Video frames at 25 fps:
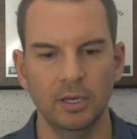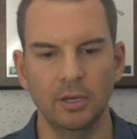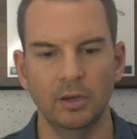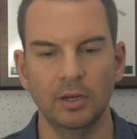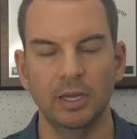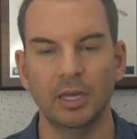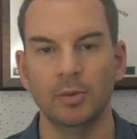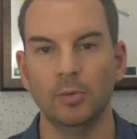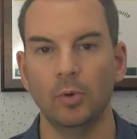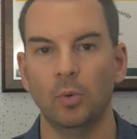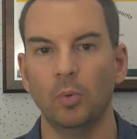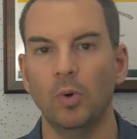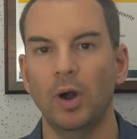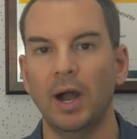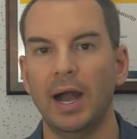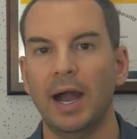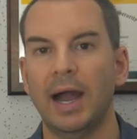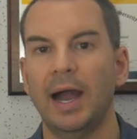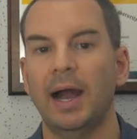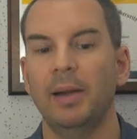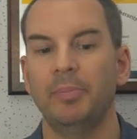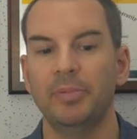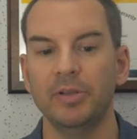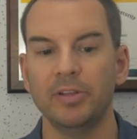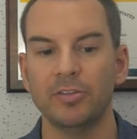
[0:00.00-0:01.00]
Okay, but what
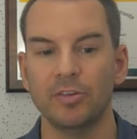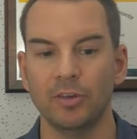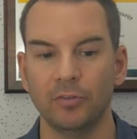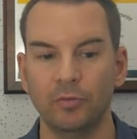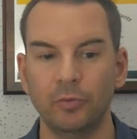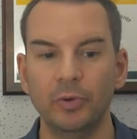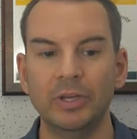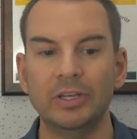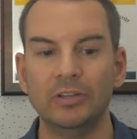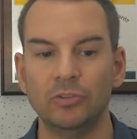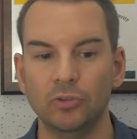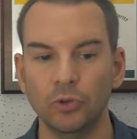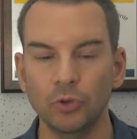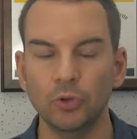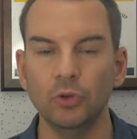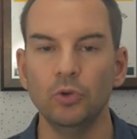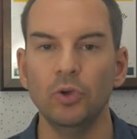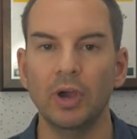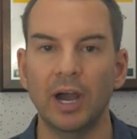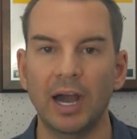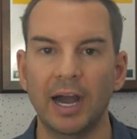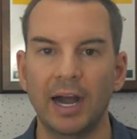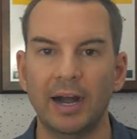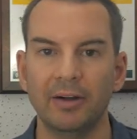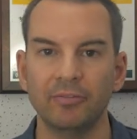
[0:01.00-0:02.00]
happens if we
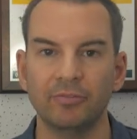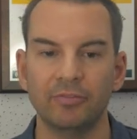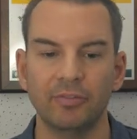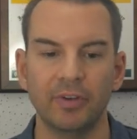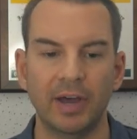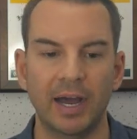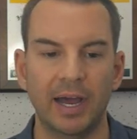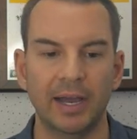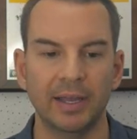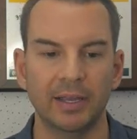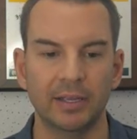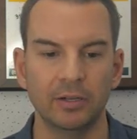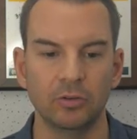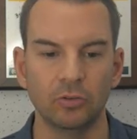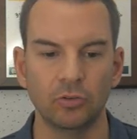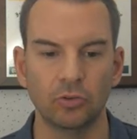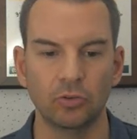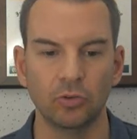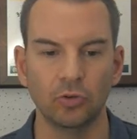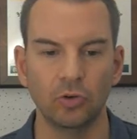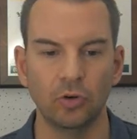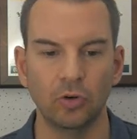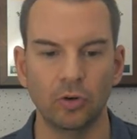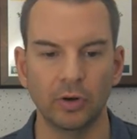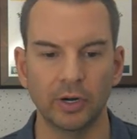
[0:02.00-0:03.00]
do have that
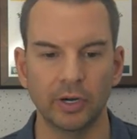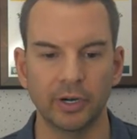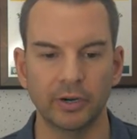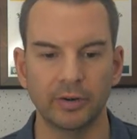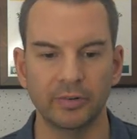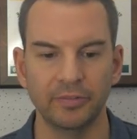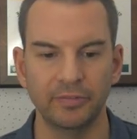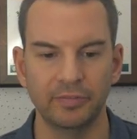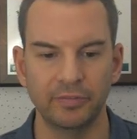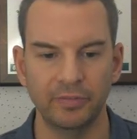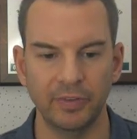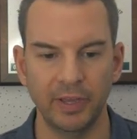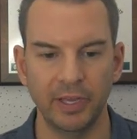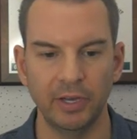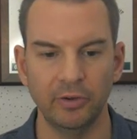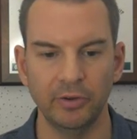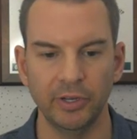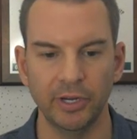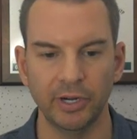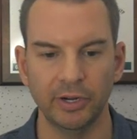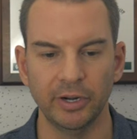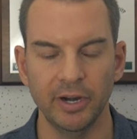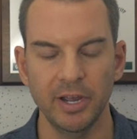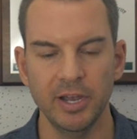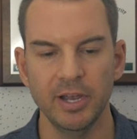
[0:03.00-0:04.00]
controller
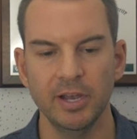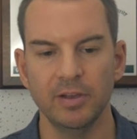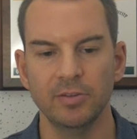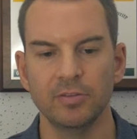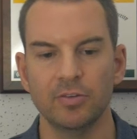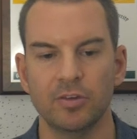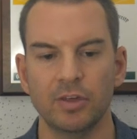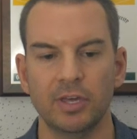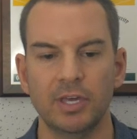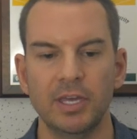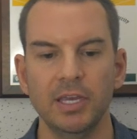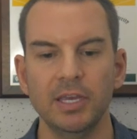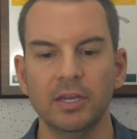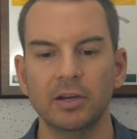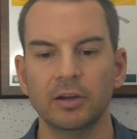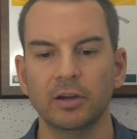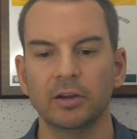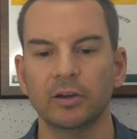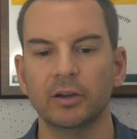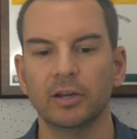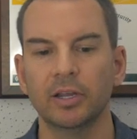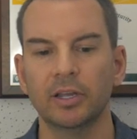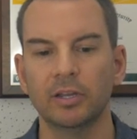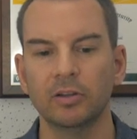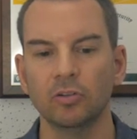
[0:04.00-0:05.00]
failure? So
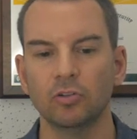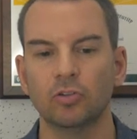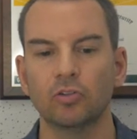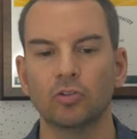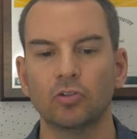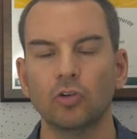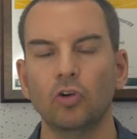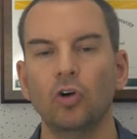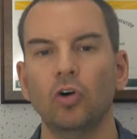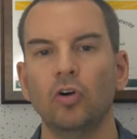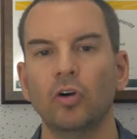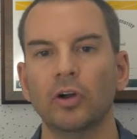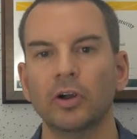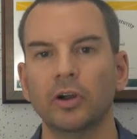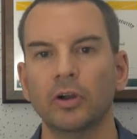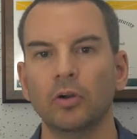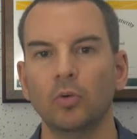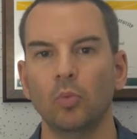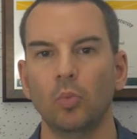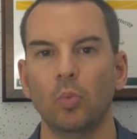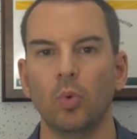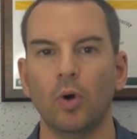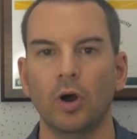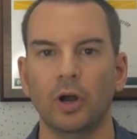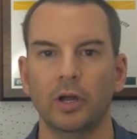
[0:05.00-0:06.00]
here, controller
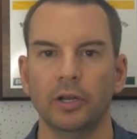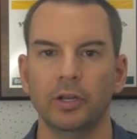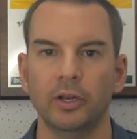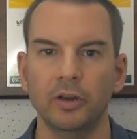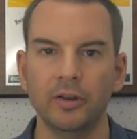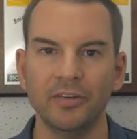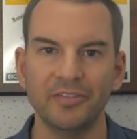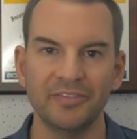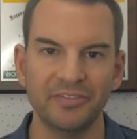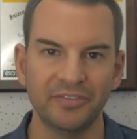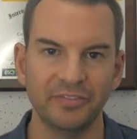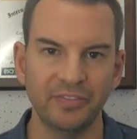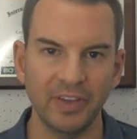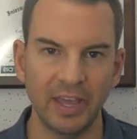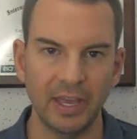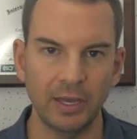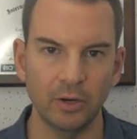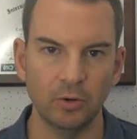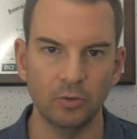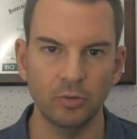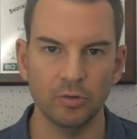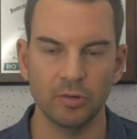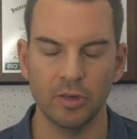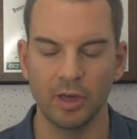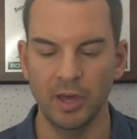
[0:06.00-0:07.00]
1
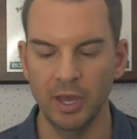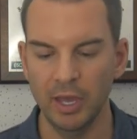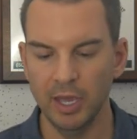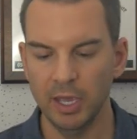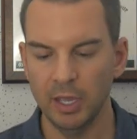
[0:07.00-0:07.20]
fails.